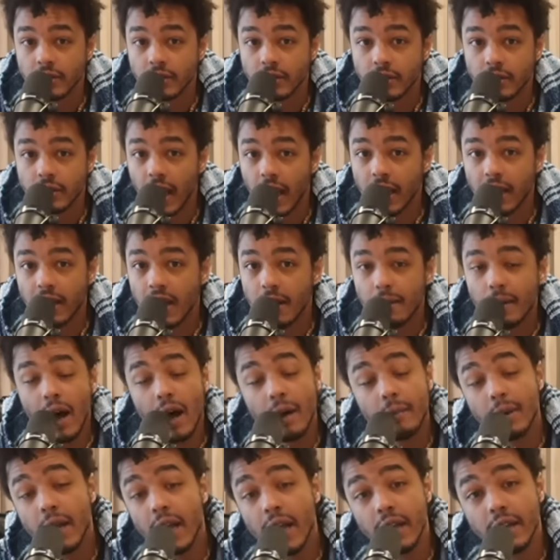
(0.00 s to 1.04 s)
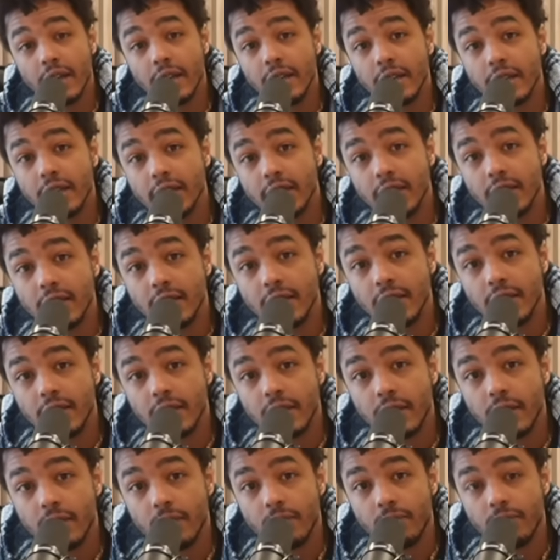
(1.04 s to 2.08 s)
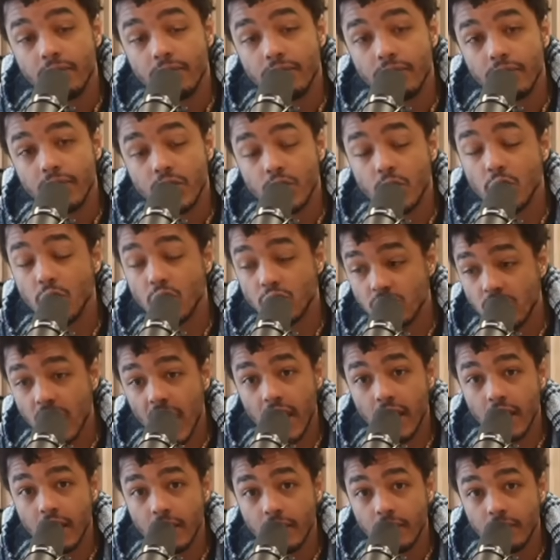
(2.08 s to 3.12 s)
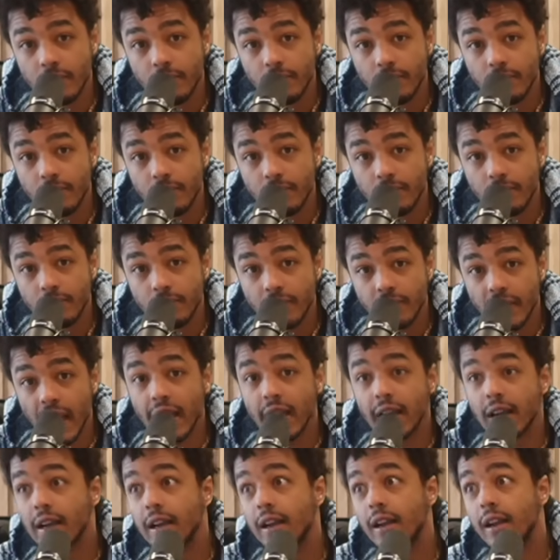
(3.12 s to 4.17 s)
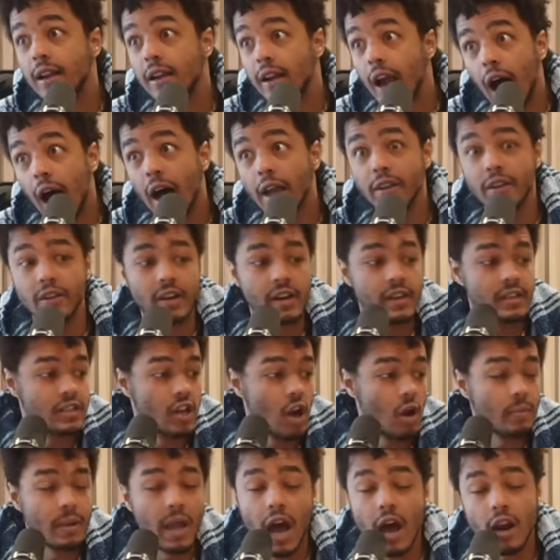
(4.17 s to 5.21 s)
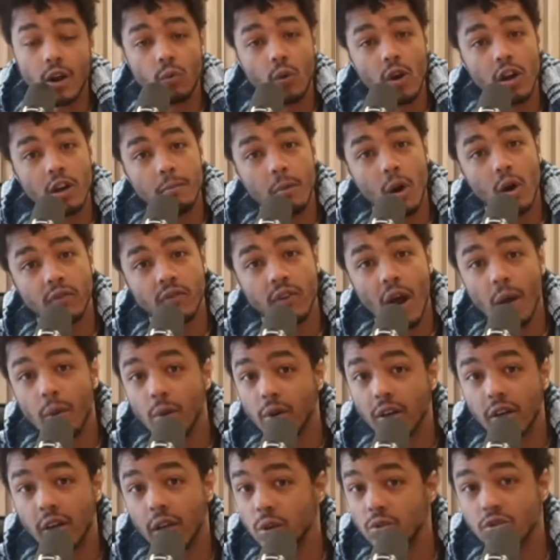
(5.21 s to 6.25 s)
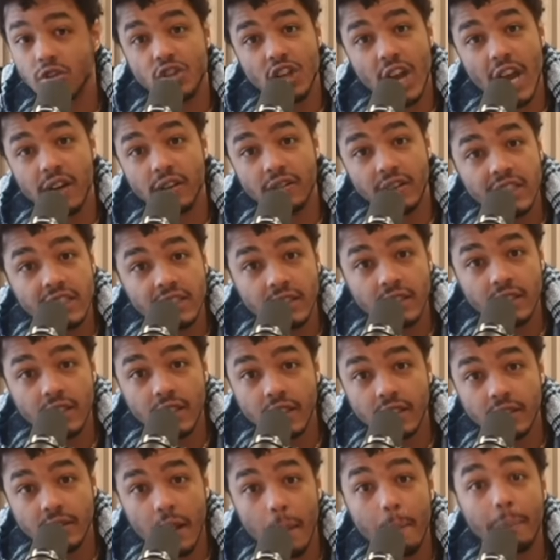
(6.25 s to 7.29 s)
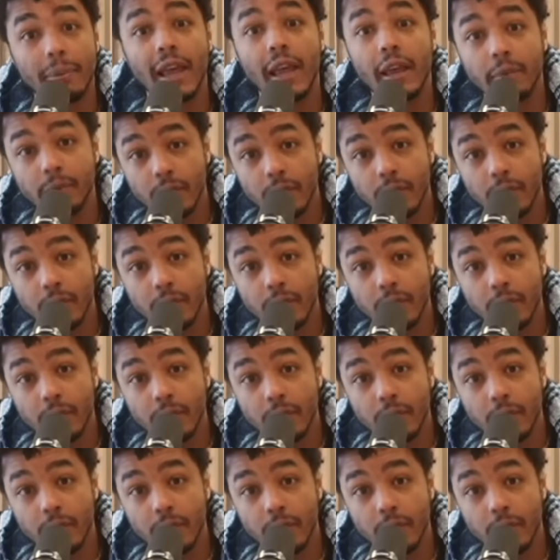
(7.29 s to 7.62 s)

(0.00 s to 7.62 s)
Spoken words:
Like, come on, man. So you're right. Thank God you didn't tell me how to win him over. I would have closed the channel instantly and blamed